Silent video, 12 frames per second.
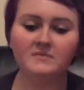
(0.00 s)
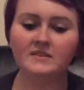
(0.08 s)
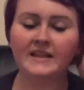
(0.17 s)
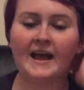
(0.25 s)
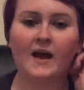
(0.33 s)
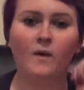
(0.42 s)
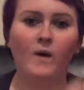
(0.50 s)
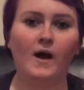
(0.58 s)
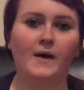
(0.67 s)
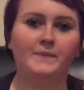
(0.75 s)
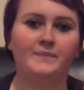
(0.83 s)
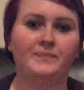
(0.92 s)
Now,
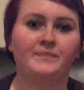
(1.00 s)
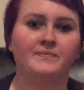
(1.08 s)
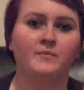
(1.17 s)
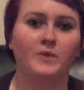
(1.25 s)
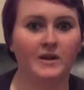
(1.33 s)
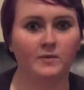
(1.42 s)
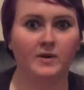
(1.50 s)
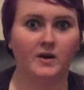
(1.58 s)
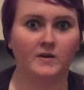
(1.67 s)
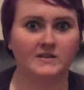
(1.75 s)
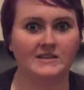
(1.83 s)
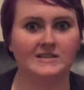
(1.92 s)
we didn't want to
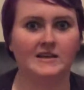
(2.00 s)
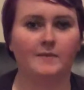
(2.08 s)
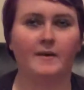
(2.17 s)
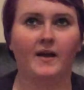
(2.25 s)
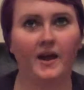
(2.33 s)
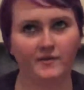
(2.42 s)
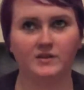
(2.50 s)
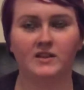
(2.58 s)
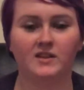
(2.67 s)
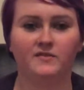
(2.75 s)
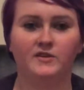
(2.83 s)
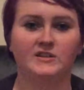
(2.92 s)
go into detail about everything
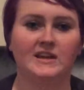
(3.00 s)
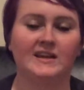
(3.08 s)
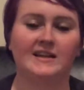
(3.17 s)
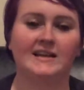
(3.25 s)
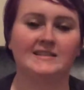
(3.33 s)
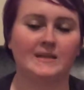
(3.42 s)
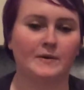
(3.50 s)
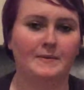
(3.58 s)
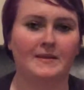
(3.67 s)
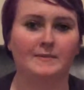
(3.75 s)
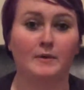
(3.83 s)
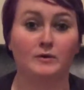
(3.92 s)
in the first aid kit because that would have
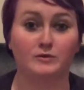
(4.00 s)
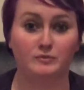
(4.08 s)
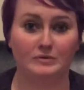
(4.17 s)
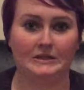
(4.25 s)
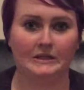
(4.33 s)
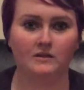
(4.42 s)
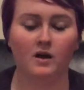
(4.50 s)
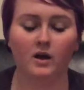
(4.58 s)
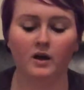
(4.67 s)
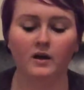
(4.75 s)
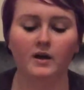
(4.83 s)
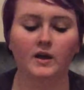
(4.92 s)
made the post really long,
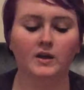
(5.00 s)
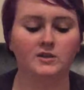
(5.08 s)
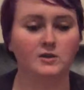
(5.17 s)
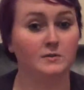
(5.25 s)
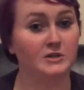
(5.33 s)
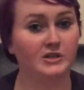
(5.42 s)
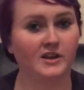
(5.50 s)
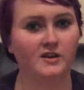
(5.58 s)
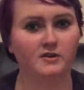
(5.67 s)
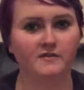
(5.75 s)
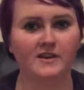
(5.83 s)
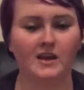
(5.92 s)
so we're just going to
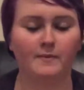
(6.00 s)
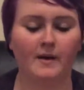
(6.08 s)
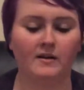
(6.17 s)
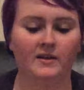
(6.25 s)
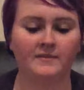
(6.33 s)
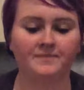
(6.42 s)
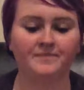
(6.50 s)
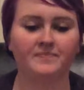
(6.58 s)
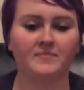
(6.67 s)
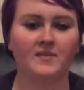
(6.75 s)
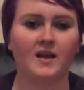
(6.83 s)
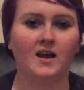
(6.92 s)
do a video about
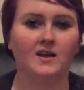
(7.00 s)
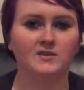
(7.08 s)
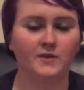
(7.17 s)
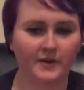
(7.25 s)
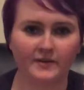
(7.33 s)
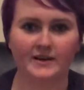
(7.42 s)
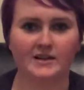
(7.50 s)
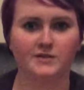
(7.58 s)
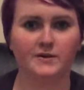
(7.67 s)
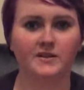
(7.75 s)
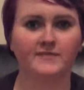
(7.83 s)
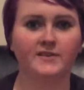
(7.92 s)
it. So I'll get right into
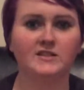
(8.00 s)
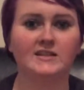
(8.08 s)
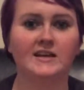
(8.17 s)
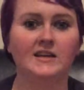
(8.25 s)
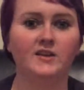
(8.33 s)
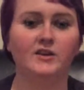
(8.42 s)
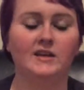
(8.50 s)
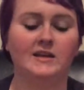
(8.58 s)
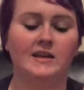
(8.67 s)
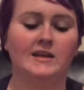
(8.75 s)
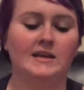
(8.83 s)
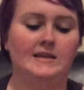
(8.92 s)
it. The first thing you're going to
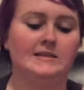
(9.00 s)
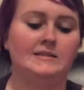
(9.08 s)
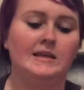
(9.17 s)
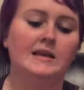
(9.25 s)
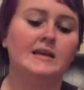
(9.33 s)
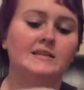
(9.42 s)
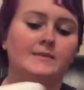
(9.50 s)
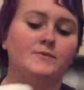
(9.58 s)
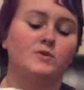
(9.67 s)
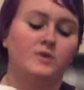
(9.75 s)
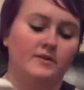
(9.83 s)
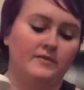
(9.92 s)
need is some
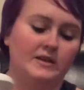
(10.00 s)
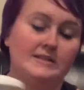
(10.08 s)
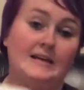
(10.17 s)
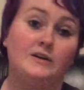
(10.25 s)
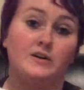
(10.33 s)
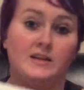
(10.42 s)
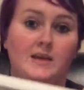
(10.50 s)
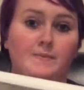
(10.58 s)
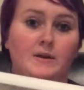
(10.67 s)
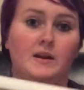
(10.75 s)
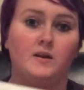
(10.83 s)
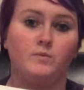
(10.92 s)
sort of container to keep
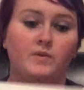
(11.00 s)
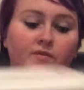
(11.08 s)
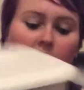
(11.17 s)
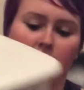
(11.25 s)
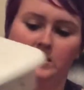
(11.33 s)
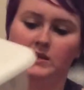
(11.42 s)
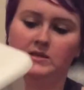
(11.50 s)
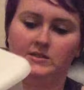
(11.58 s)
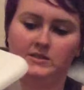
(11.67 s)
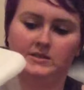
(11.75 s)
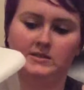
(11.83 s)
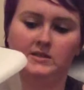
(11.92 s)
it in. We've got this,
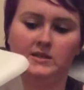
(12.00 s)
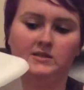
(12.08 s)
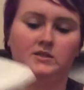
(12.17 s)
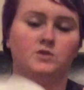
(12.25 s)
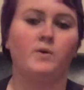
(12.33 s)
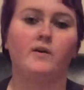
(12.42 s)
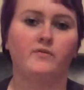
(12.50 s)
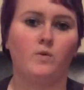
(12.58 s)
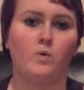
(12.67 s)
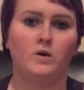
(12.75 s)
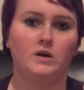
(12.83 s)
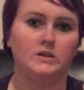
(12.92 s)
it's a
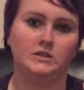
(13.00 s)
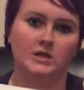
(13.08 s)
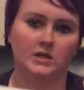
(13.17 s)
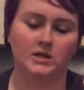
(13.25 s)
12-quart